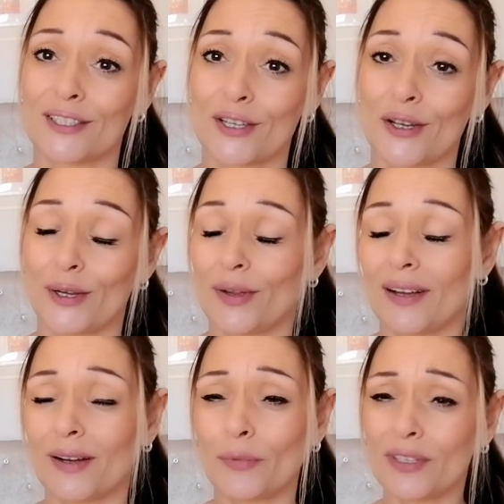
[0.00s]
So
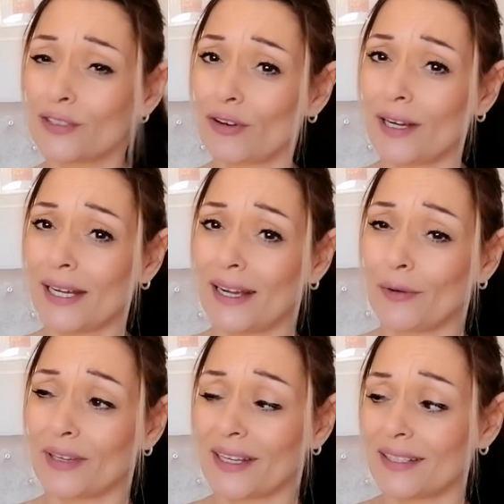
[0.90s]
I want to try it
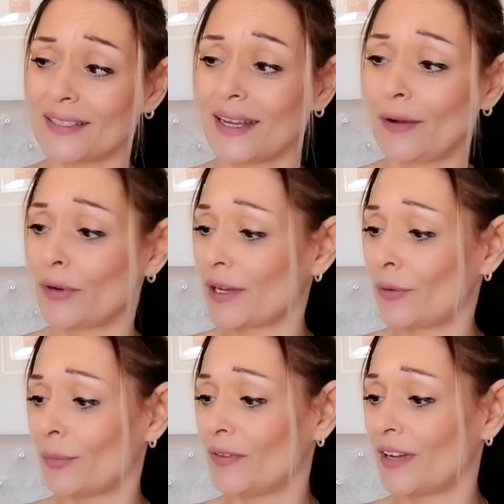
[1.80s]
out again and see how I get
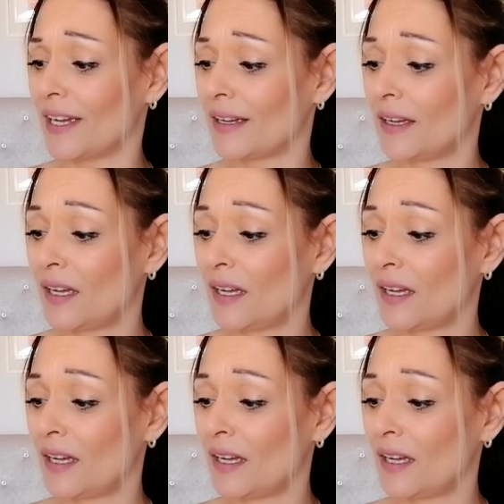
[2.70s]
on with it.